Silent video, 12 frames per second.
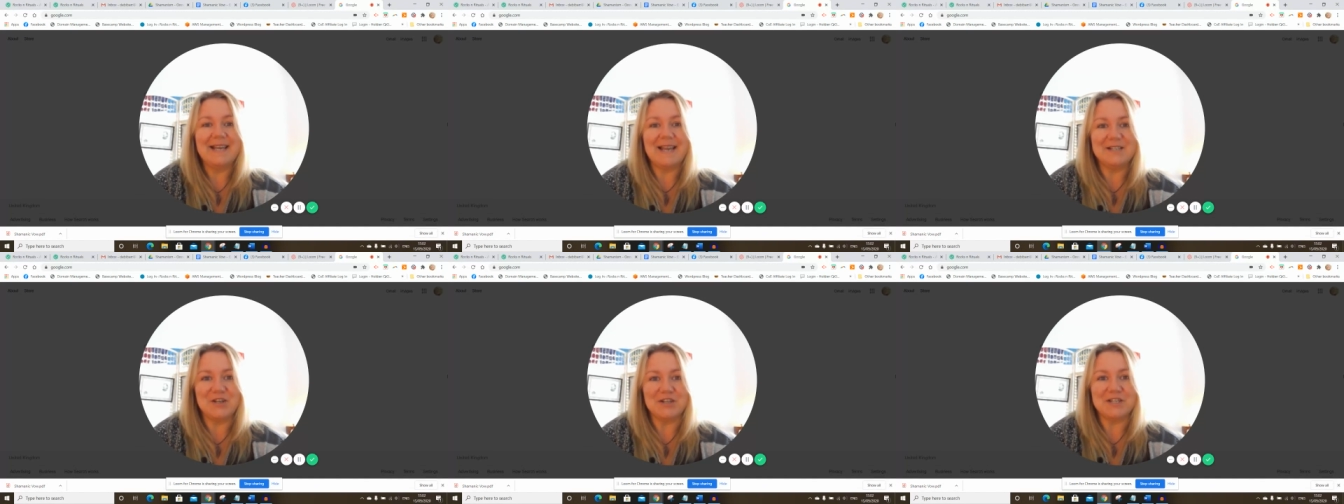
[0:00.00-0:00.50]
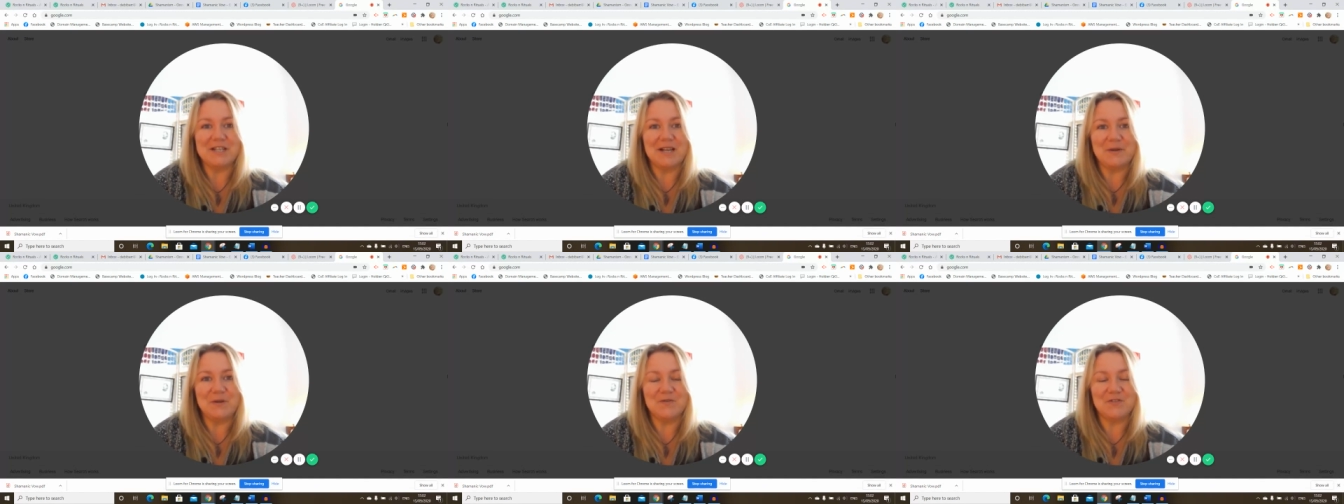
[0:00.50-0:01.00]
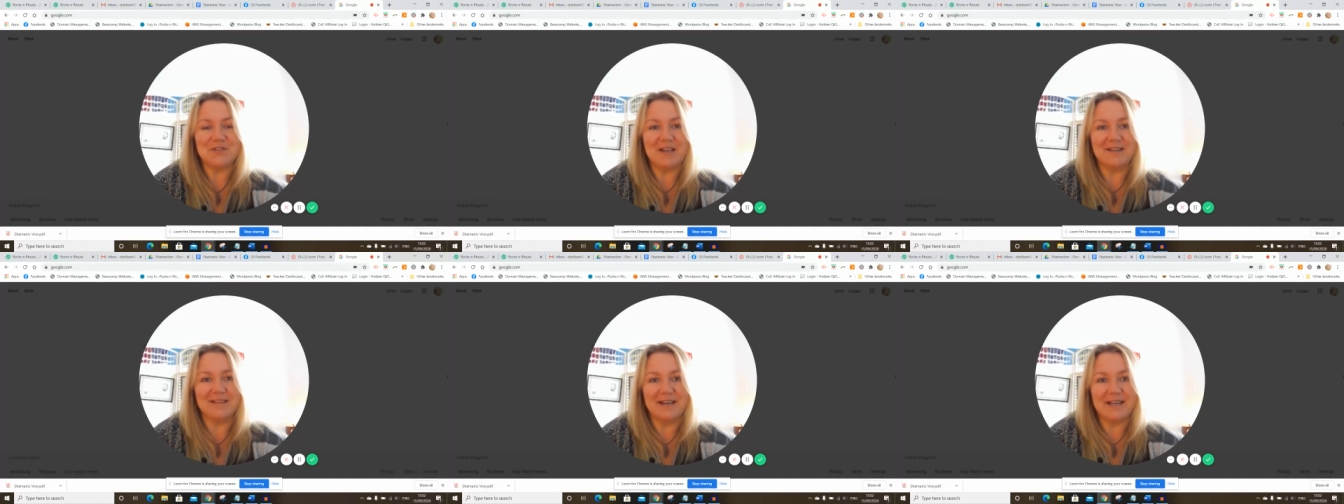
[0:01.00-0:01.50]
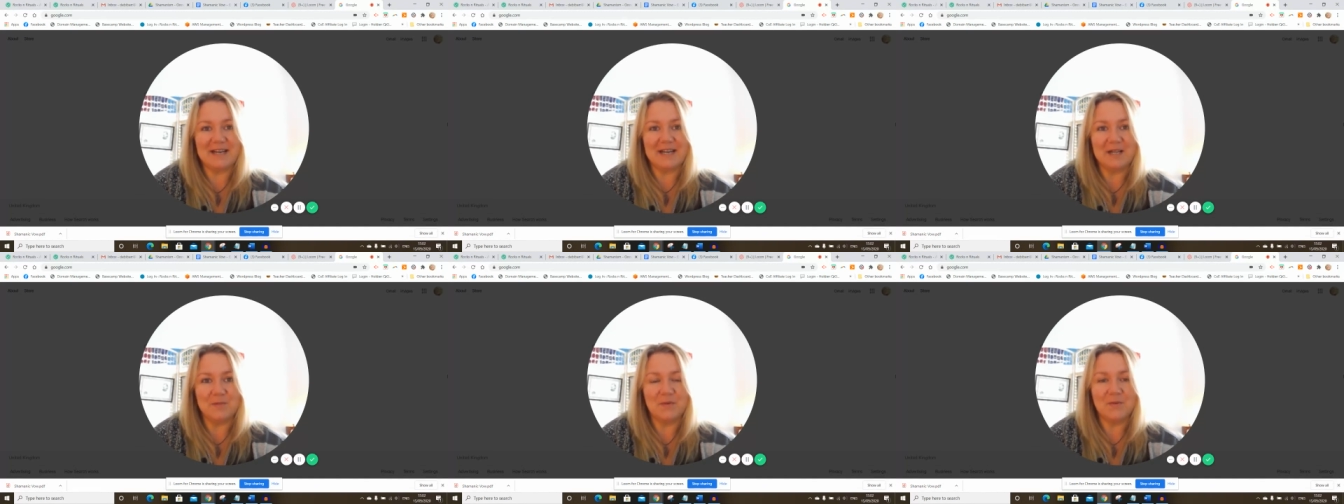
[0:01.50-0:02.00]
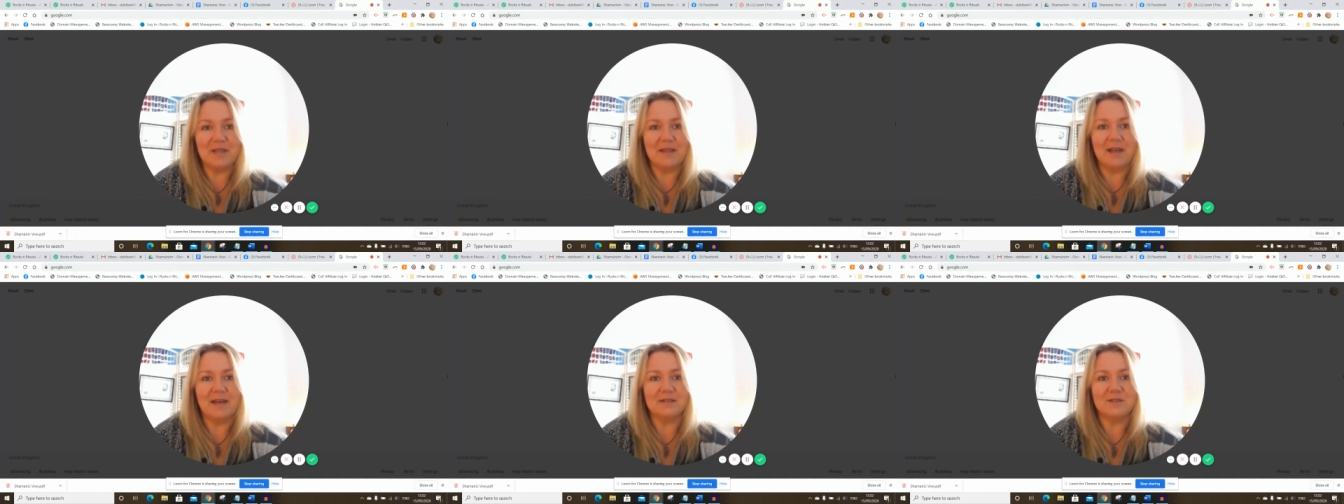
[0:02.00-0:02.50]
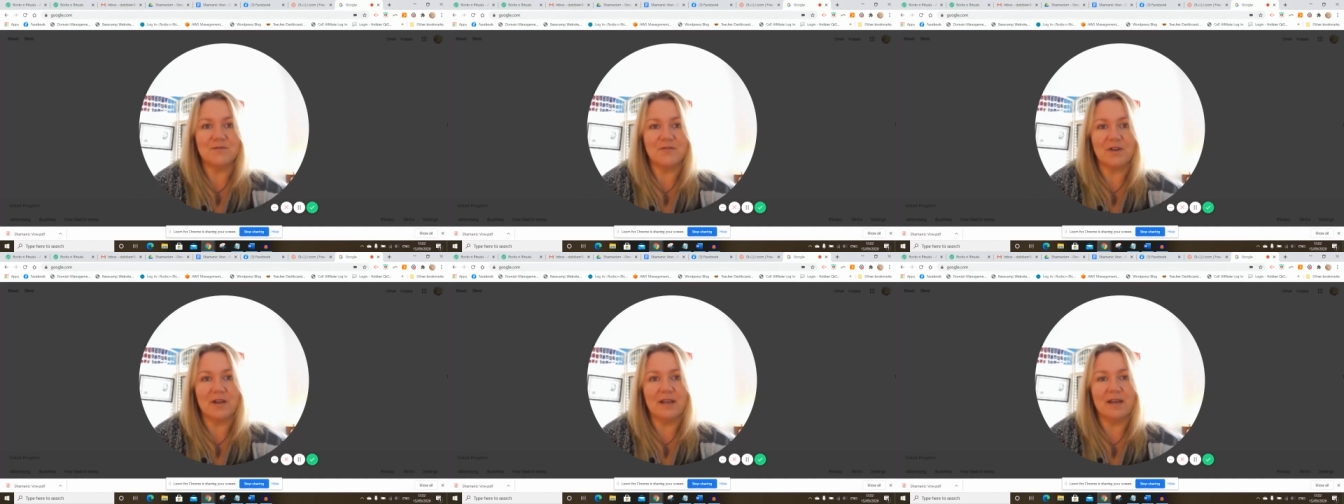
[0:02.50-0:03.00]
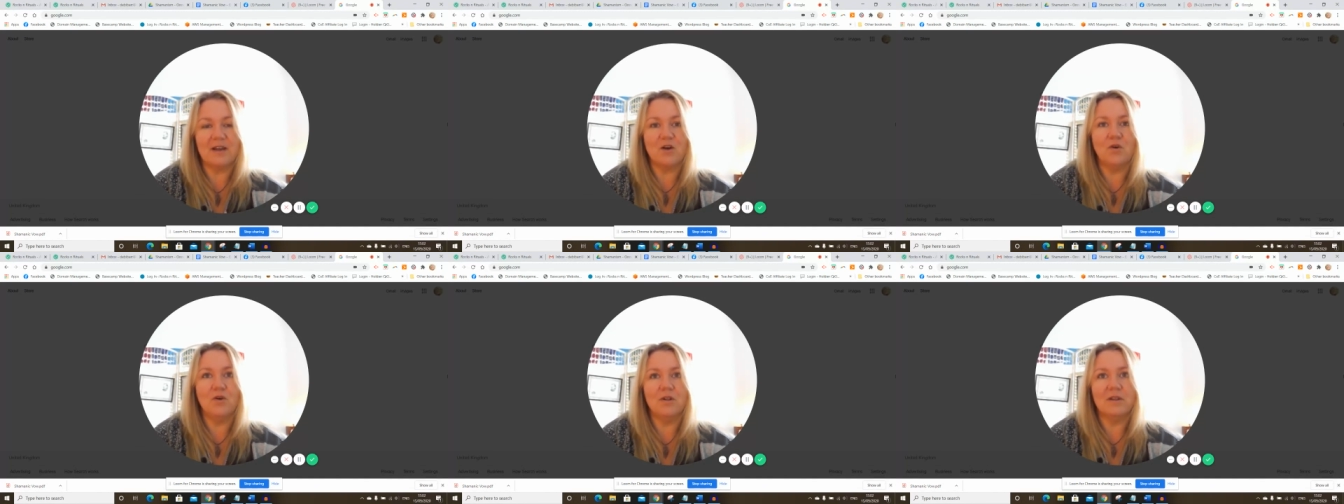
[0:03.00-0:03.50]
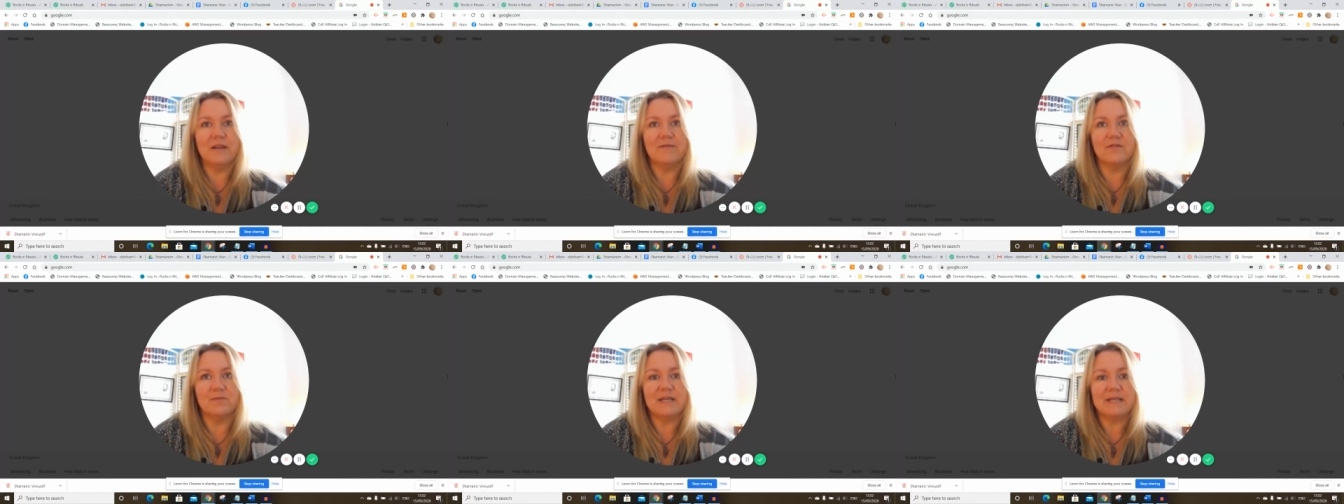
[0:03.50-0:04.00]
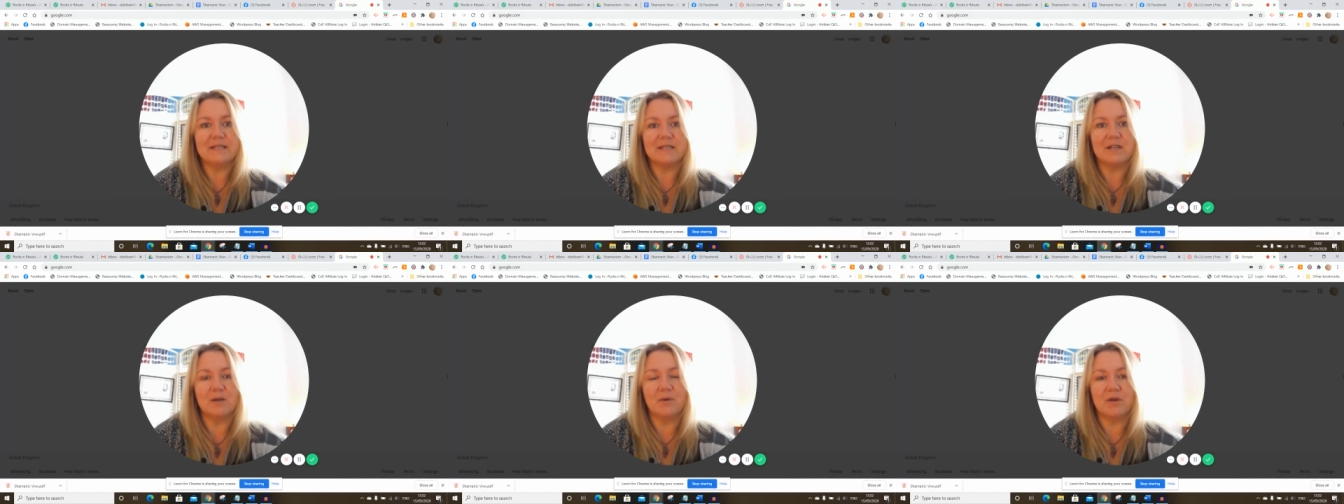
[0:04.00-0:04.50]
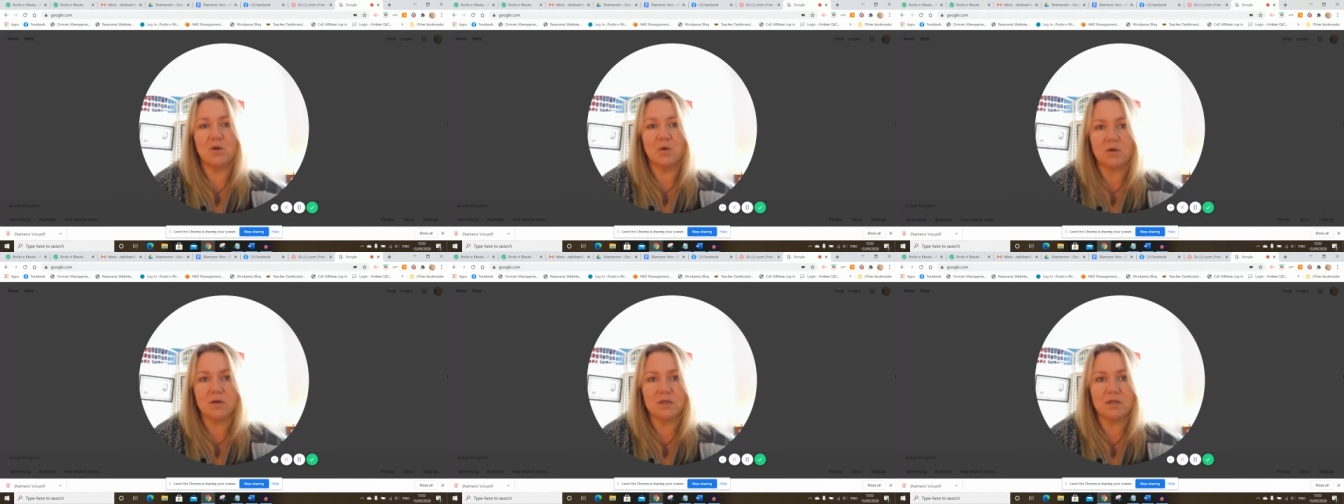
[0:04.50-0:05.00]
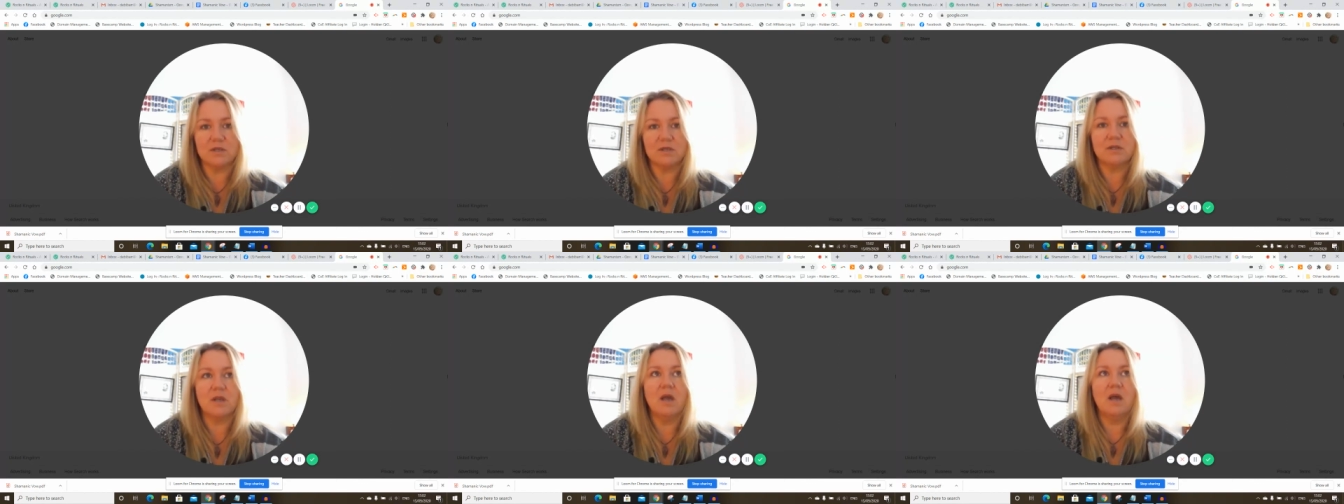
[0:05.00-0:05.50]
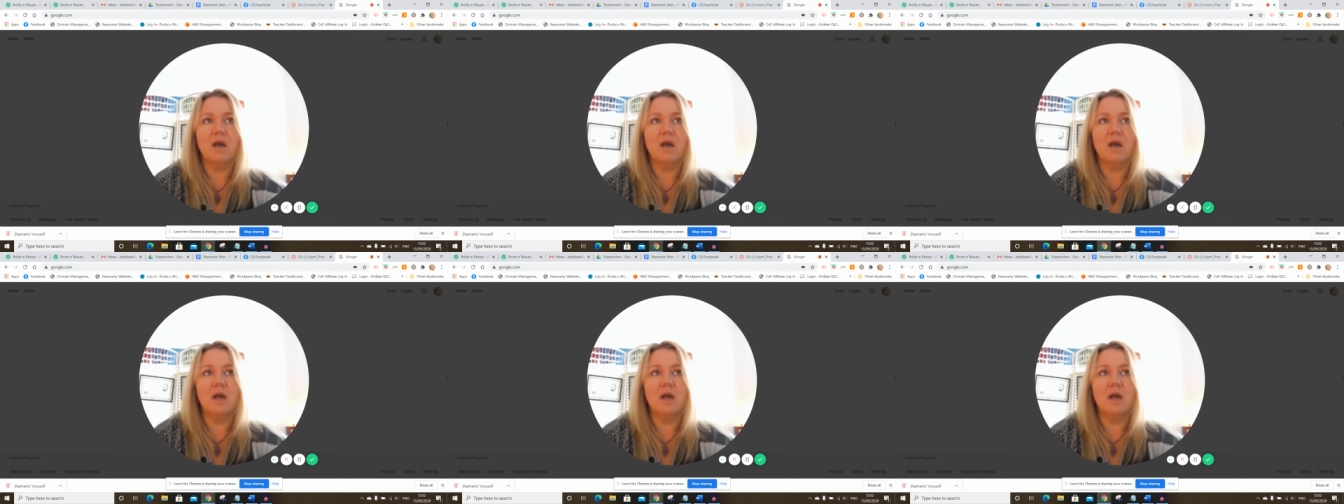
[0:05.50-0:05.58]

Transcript: Get in touch, let me know if there's anything I can help you with, and don't forget all the information about courses,